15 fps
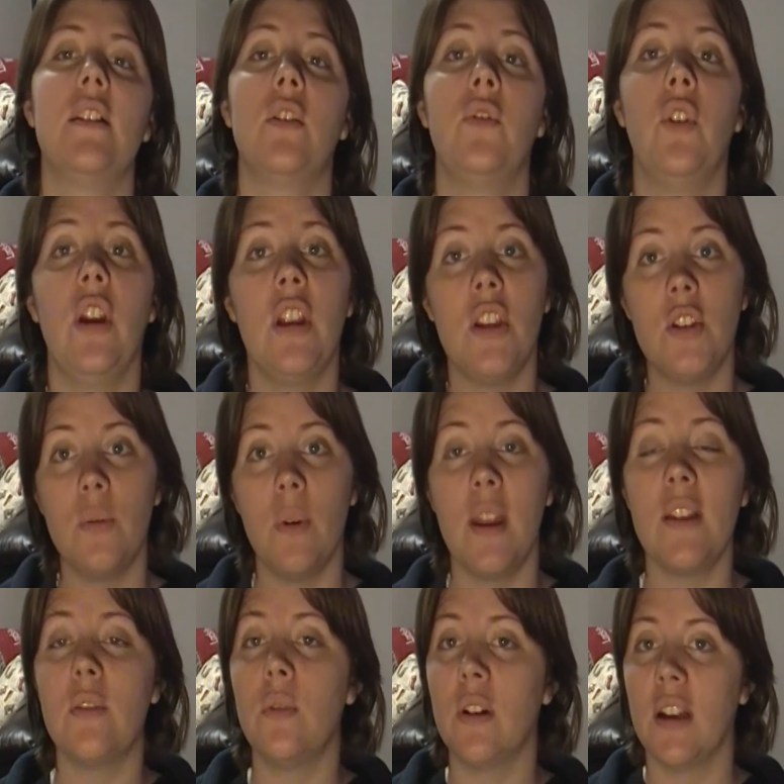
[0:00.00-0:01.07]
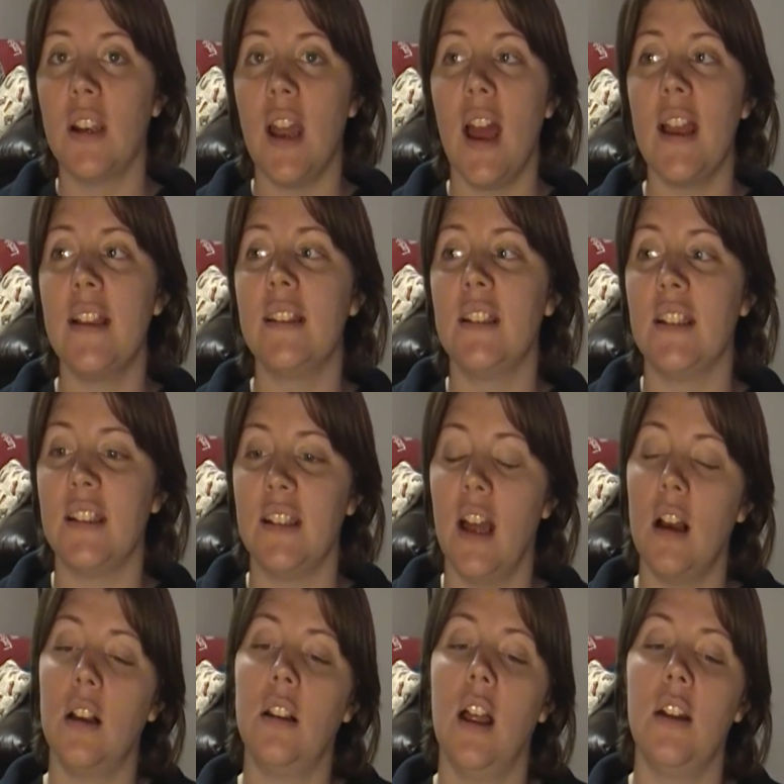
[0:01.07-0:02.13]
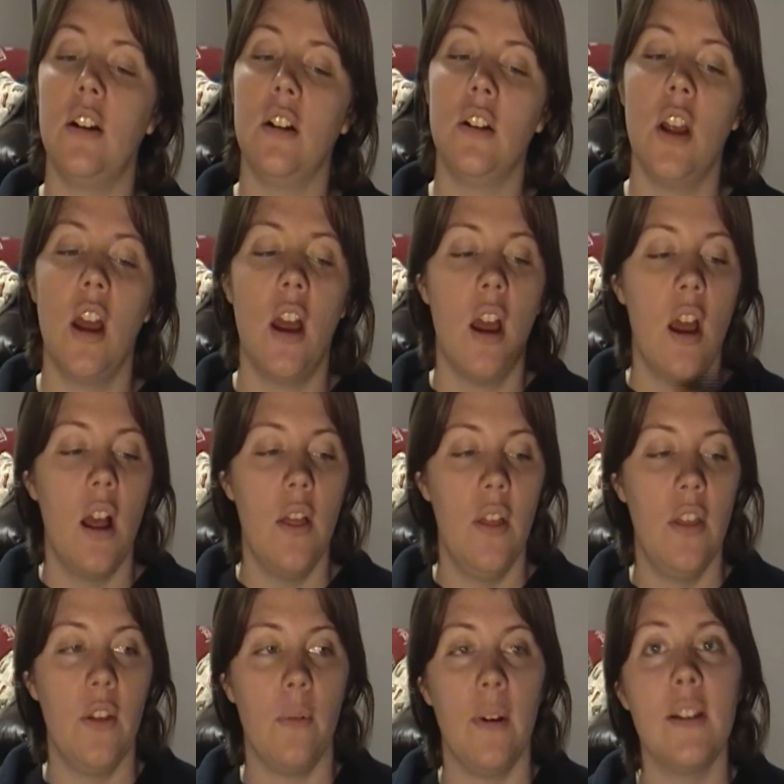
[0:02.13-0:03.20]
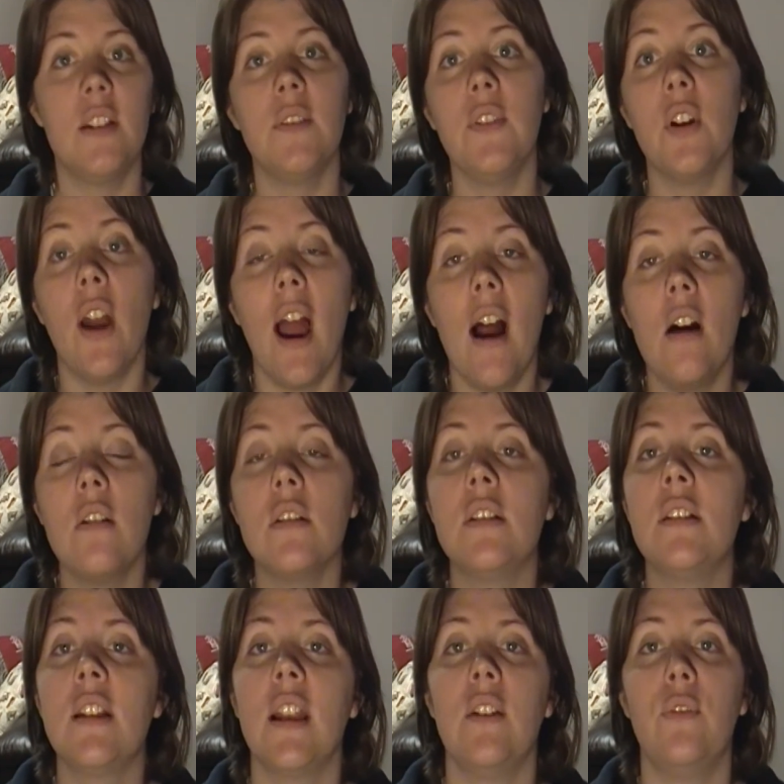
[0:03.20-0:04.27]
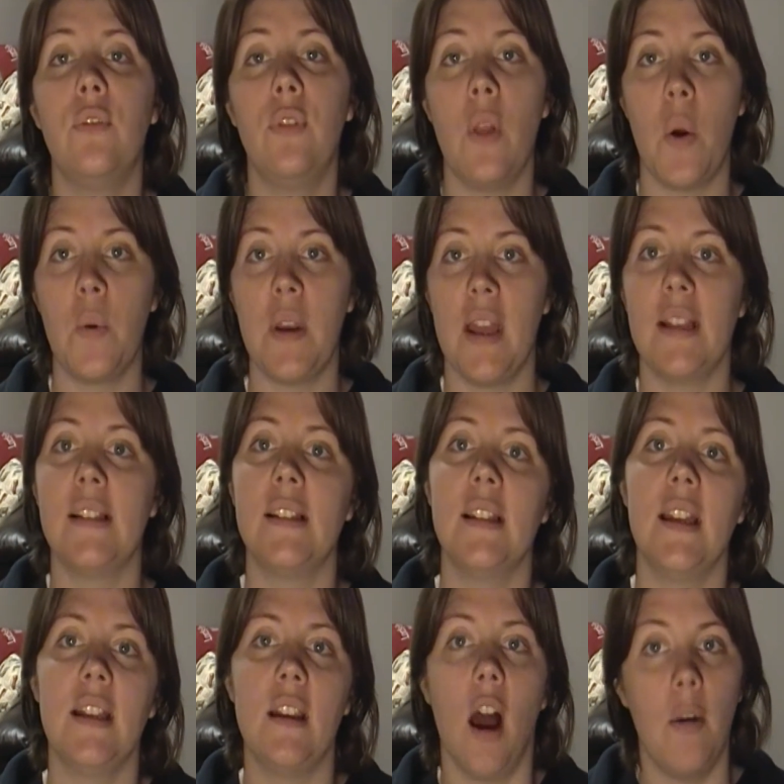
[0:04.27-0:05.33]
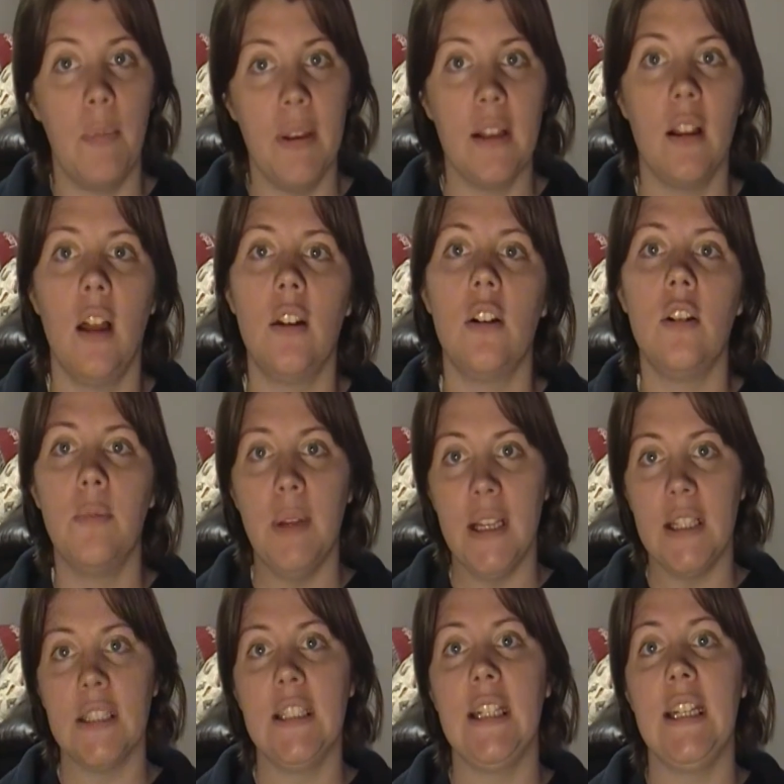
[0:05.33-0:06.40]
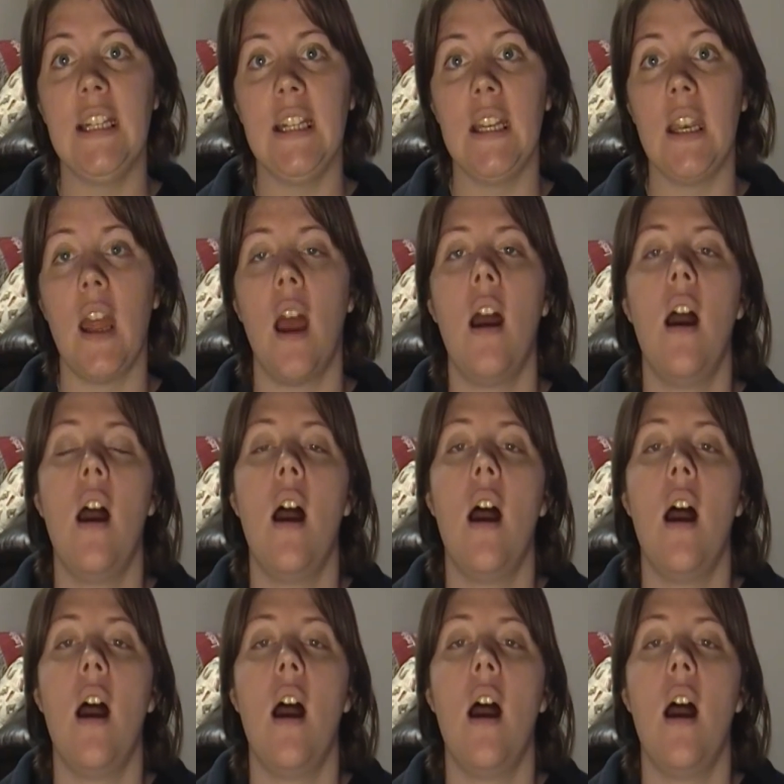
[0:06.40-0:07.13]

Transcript: So if your entryway is organized and it's not cluttered, then the rest of your house can flow nicely, not be cluttered, be clean,